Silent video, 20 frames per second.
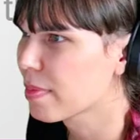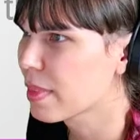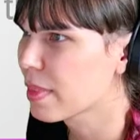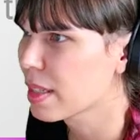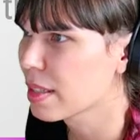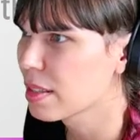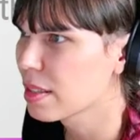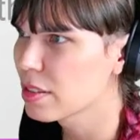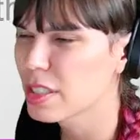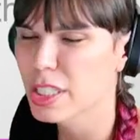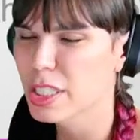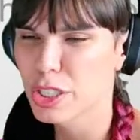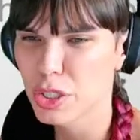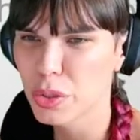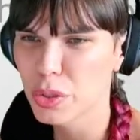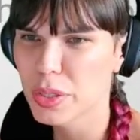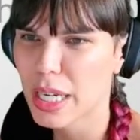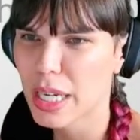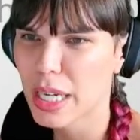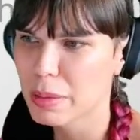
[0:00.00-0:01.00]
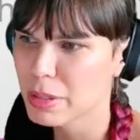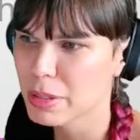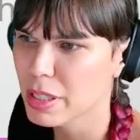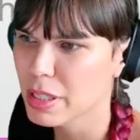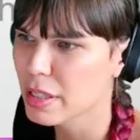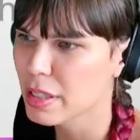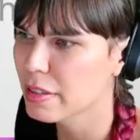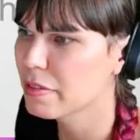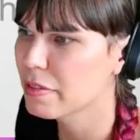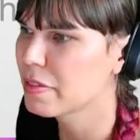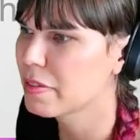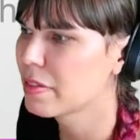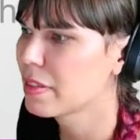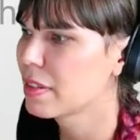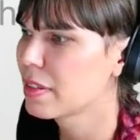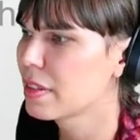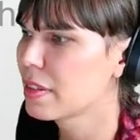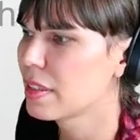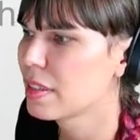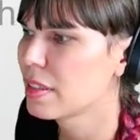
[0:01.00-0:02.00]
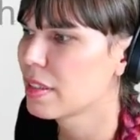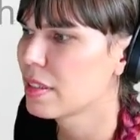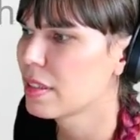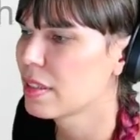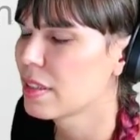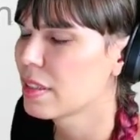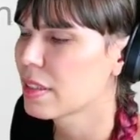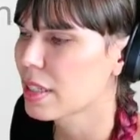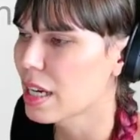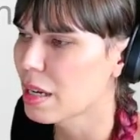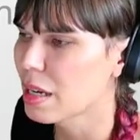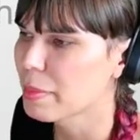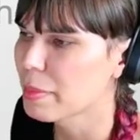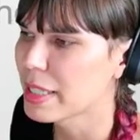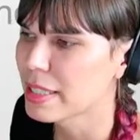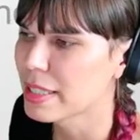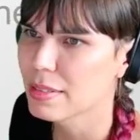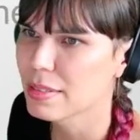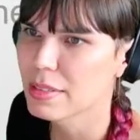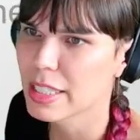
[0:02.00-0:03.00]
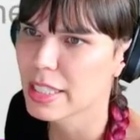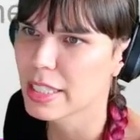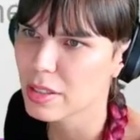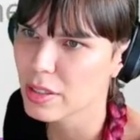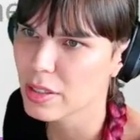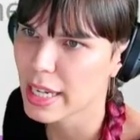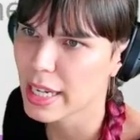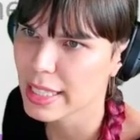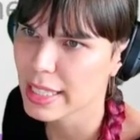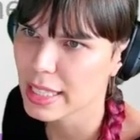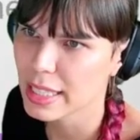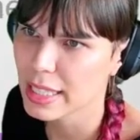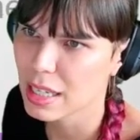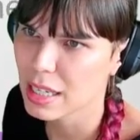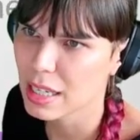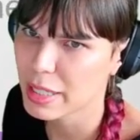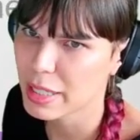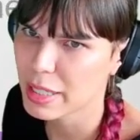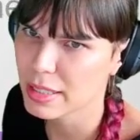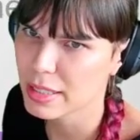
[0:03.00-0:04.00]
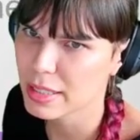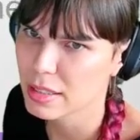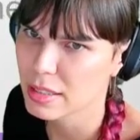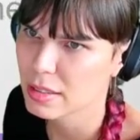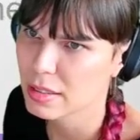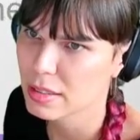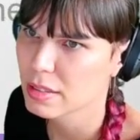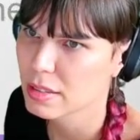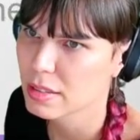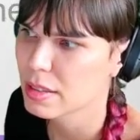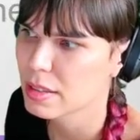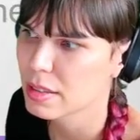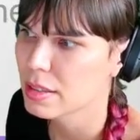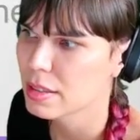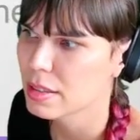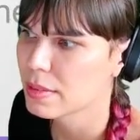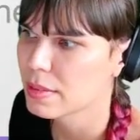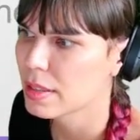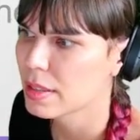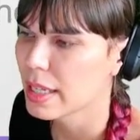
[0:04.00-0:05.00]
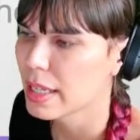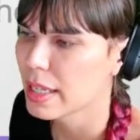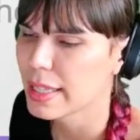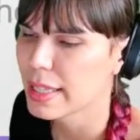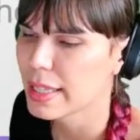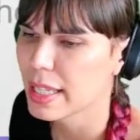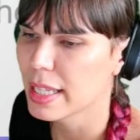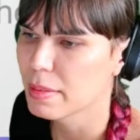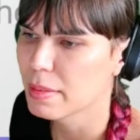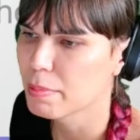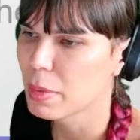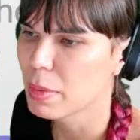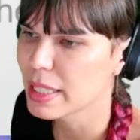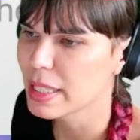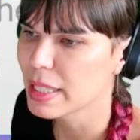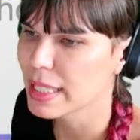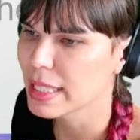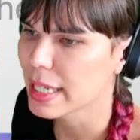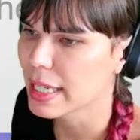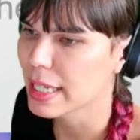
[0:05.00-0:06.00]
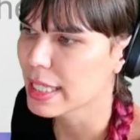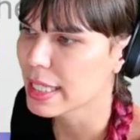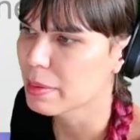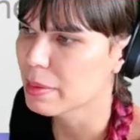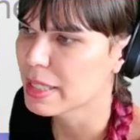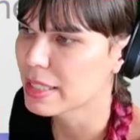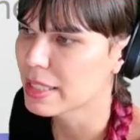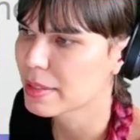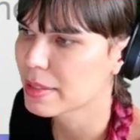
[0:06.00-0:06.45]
Those are the 2 types of comment: single line comment and then multi-line comment.